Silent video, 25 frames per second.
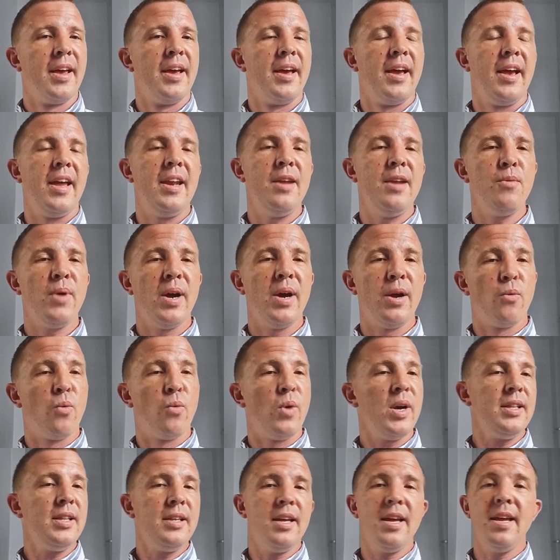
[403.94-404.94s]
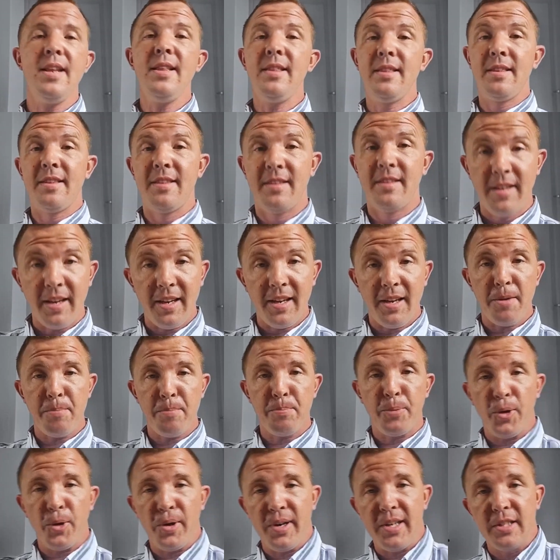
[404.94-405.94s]
Anyway, what
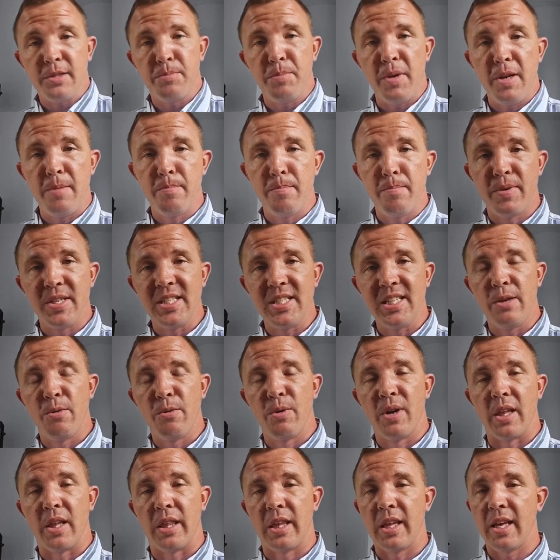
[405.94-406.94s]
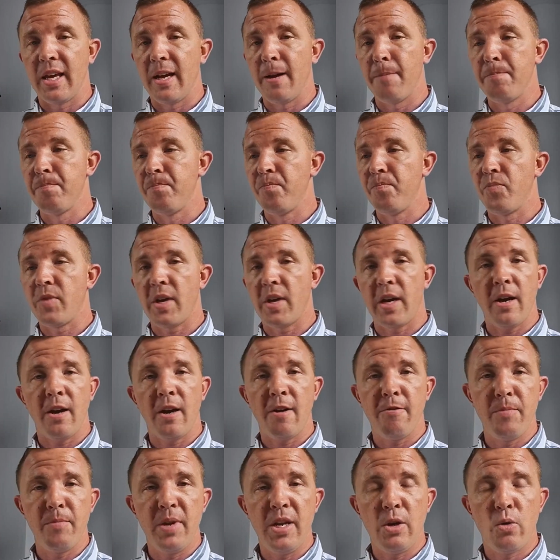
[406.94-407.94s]
INTEGRIPURE has been busy with,
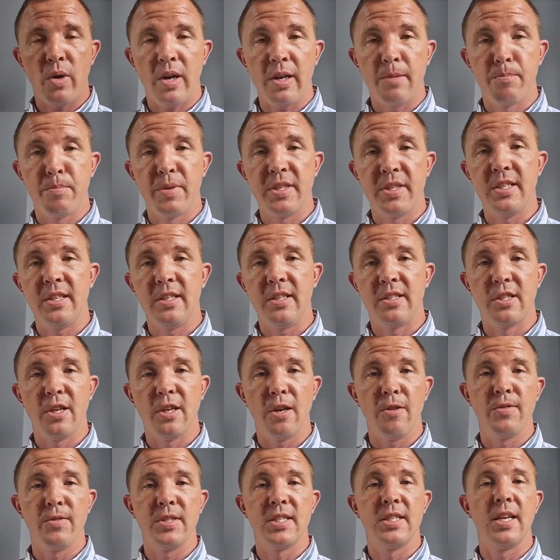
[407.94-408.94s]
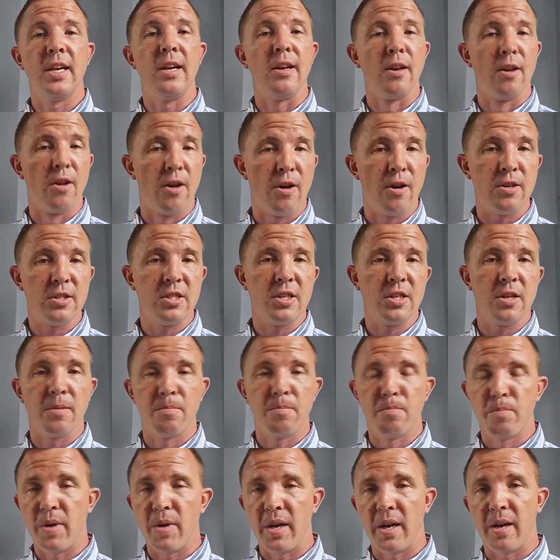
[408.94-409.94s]
I've been quite busy servicing
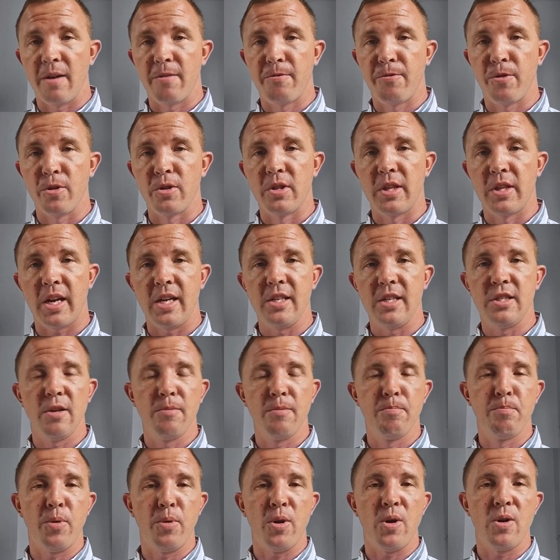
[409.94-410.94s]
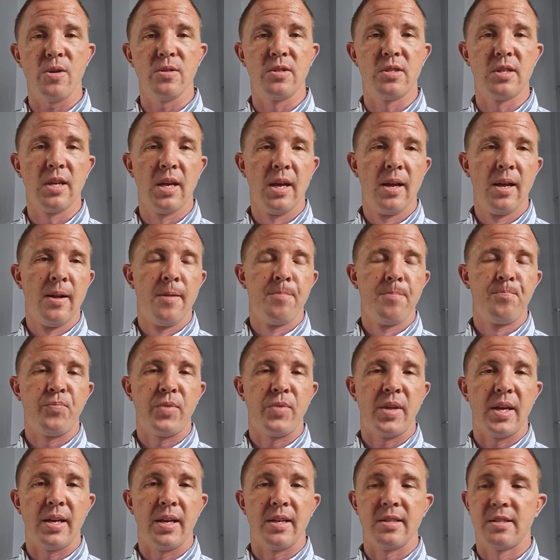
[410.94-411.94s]
larger filtration plants,
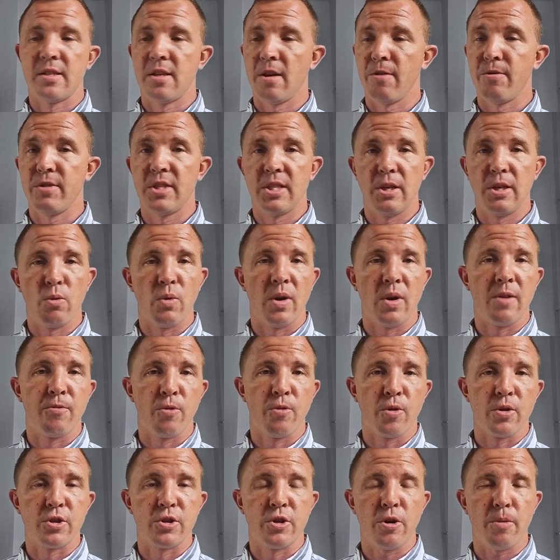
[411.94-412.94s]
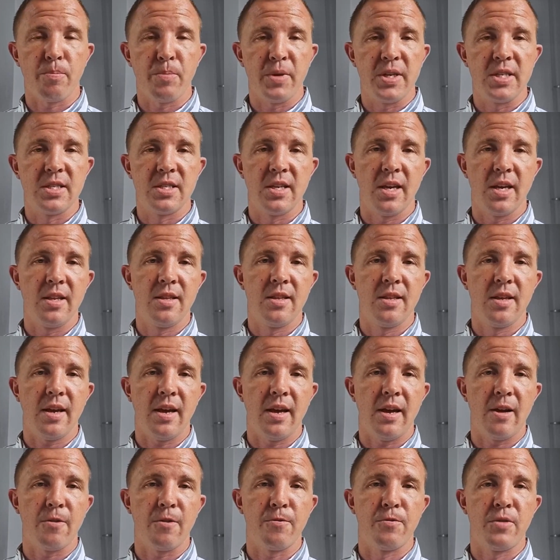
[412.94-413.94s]
servicing one for a shopping
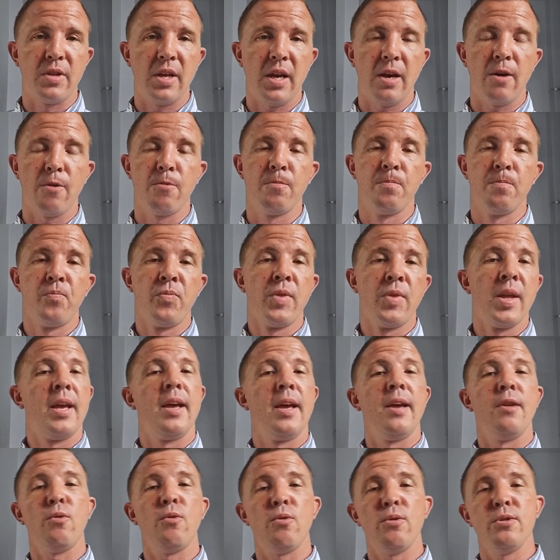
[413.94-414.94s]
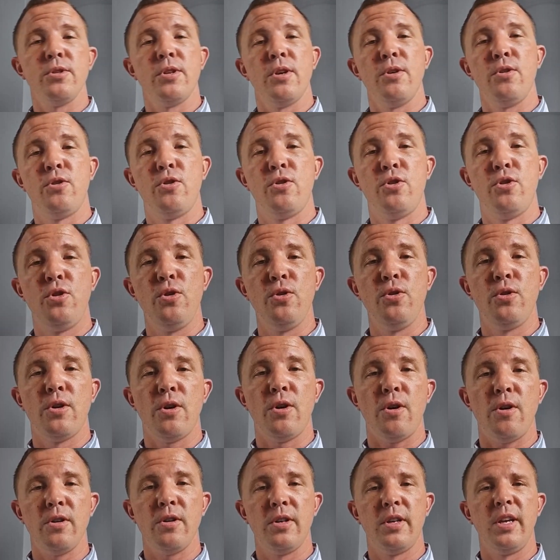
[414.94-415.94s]
center out of town, and also 2
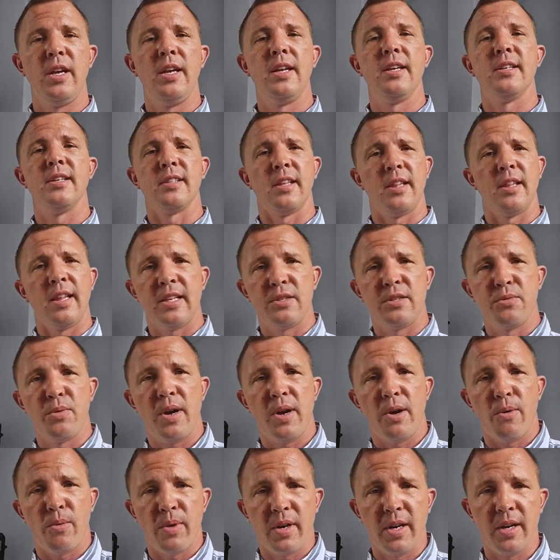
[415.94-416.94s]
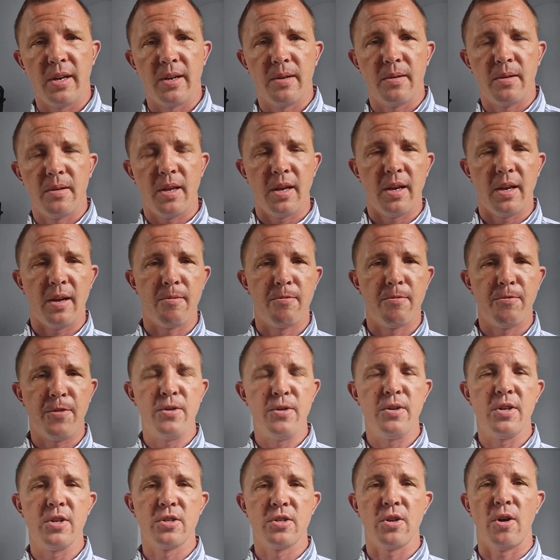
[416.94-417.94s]
car dealers, and that's where I want to
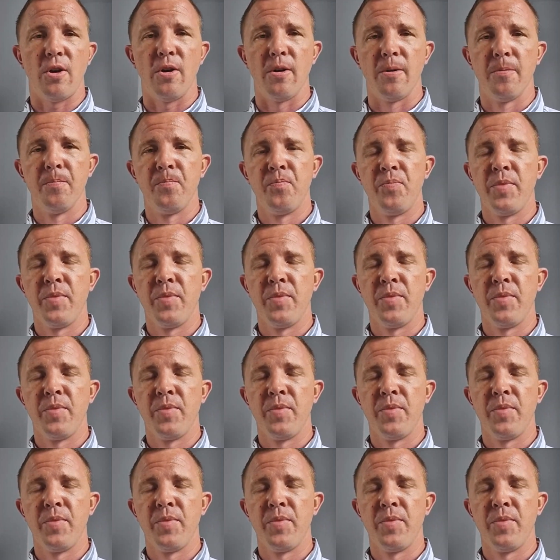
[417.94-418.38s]
focus on.